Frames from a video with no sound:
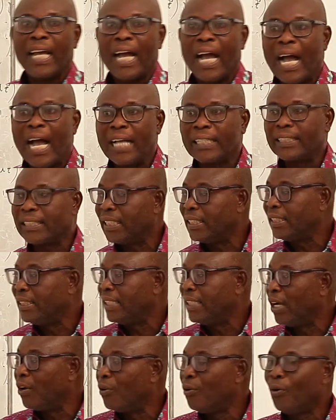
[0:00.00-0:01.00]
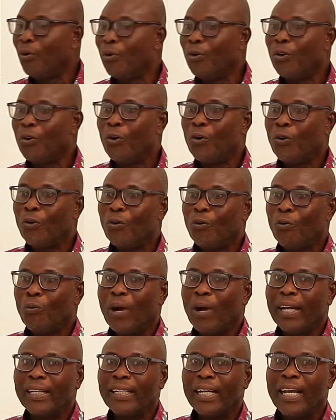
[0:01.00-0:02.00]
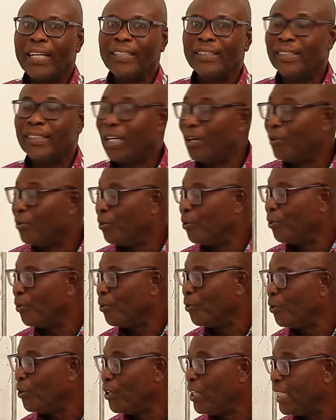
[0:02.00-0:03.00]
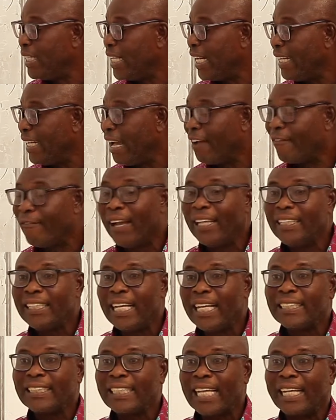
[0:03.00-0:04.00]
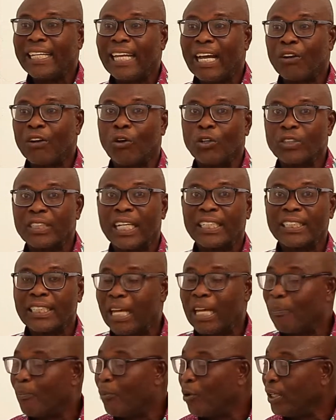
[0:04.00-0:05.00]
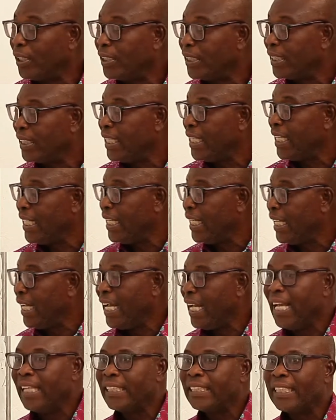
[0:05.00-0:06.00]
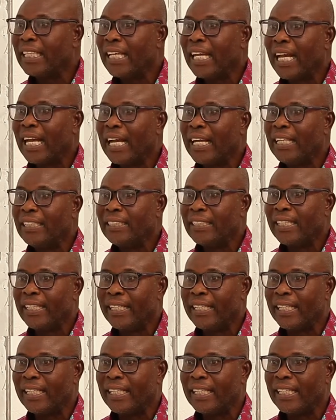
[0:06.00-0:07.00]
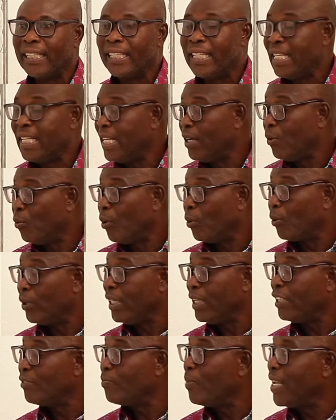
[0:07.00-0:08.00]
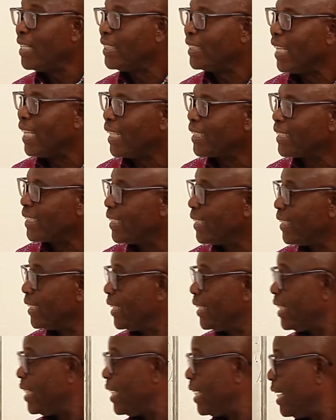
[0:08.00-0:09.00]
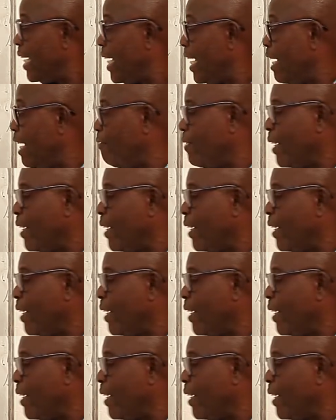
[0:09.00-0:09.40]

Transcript: as 0, 1, and 0, the divergence at that cross-sectional point is 3. This means that if the